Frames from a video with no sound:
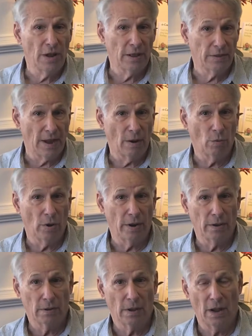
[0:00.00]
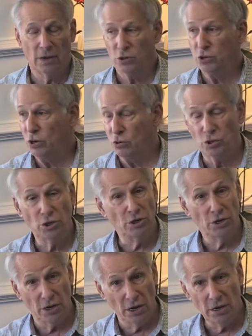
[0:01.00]
out that way. And so she
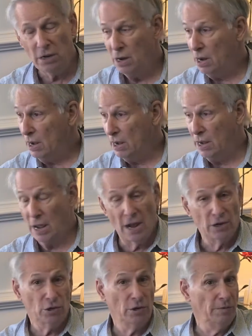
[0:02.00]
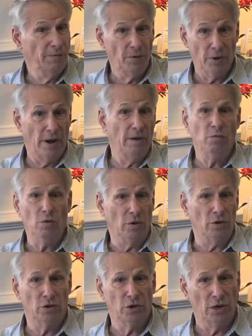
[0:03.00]
did. He actually forgave her
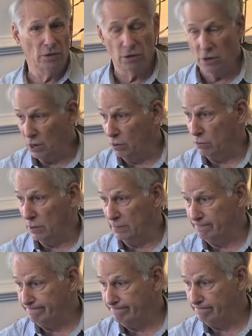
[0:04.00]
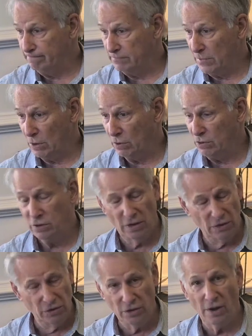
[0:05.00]
and said,
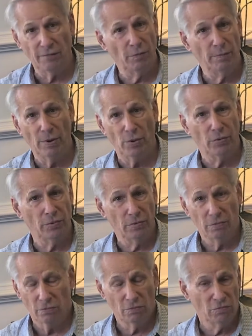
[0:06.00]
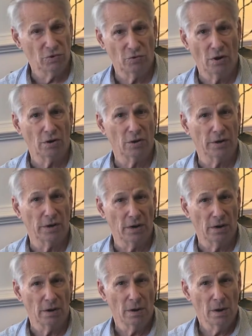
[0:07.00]
it's tough. We're both struggling
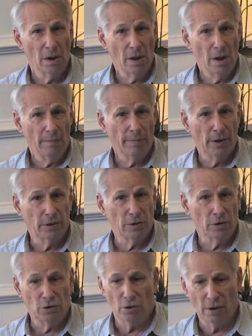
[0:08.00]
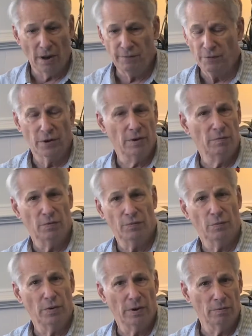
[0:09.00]
here, but sure, I forgive you
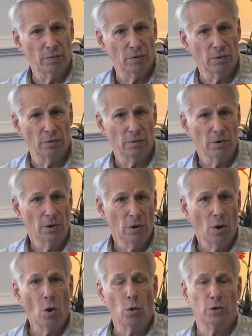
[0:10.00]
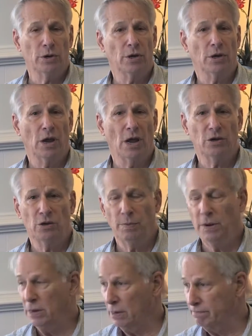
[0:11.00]
for whatever you're holding against
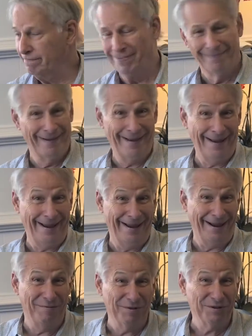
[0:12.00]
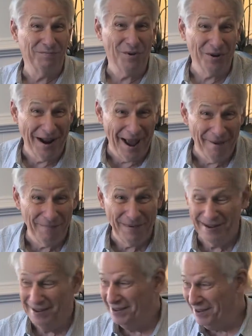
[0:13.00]
me. And he was more than
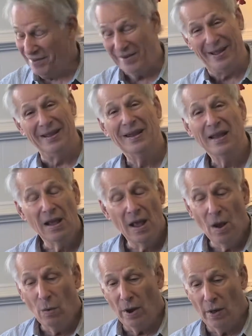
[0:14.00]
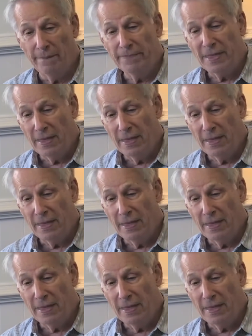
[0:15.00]
happy to do it. Well,